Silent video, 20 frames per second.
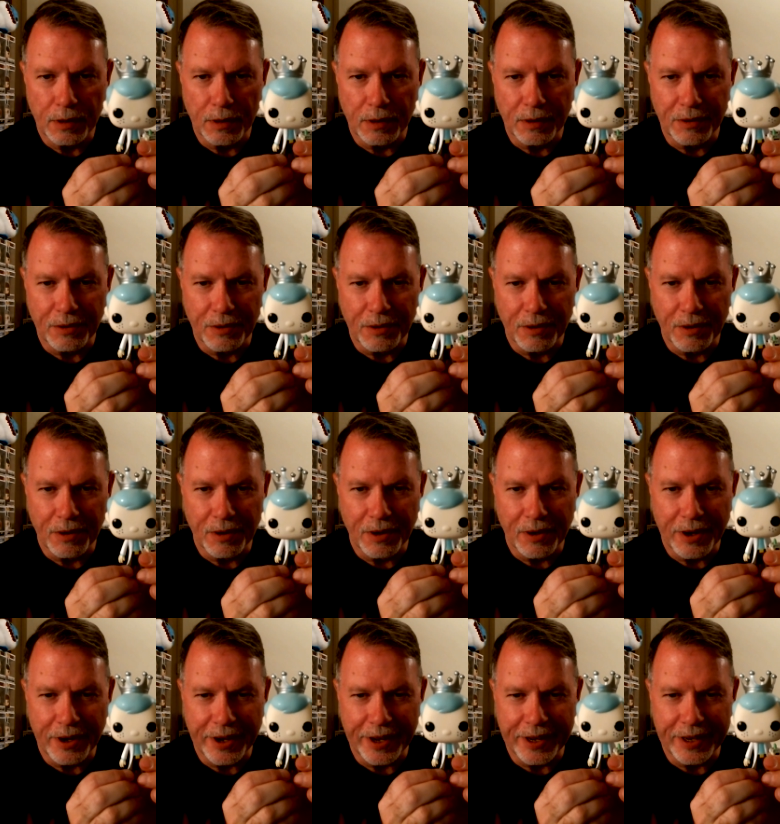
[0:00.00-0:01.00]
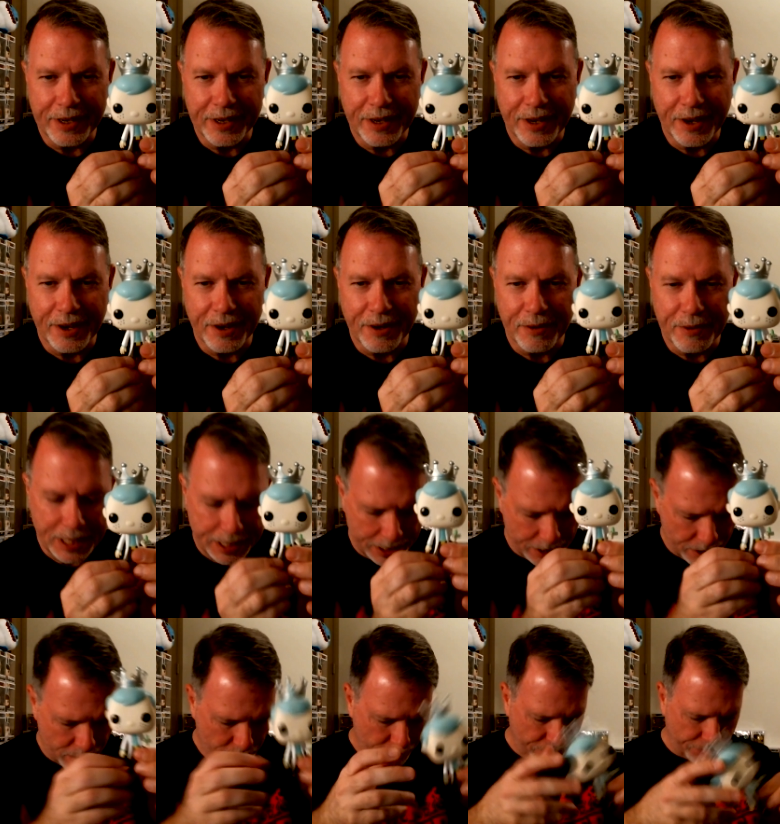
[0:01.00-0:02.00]
Alright, there we
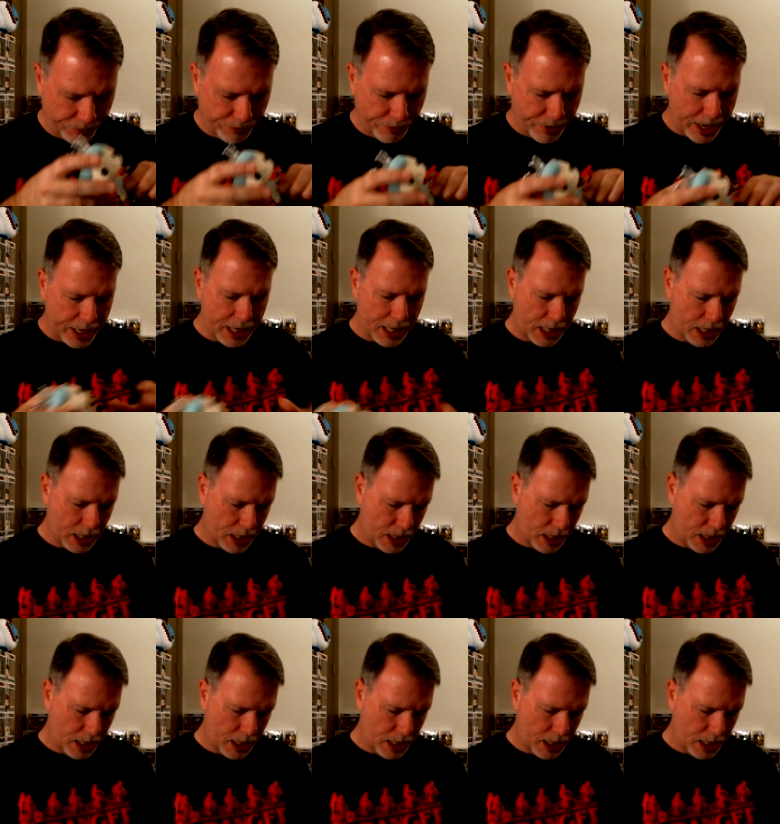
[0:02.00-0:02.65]
go. Freddy.